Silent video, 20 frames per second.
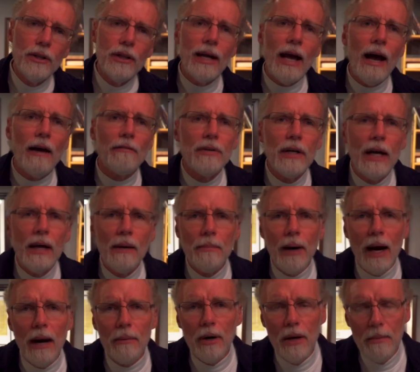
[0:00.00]
The Caffeinated
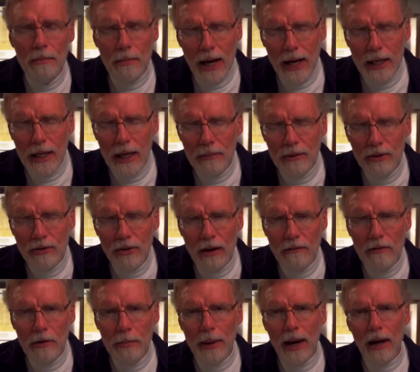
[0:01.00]
Bible, and my name is
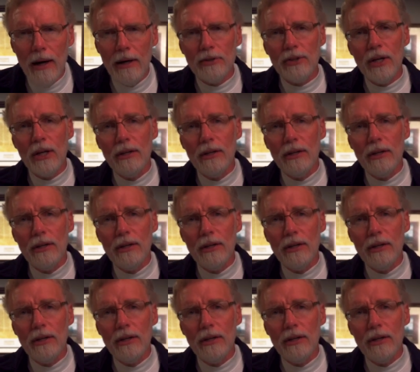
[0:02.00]
David Paris,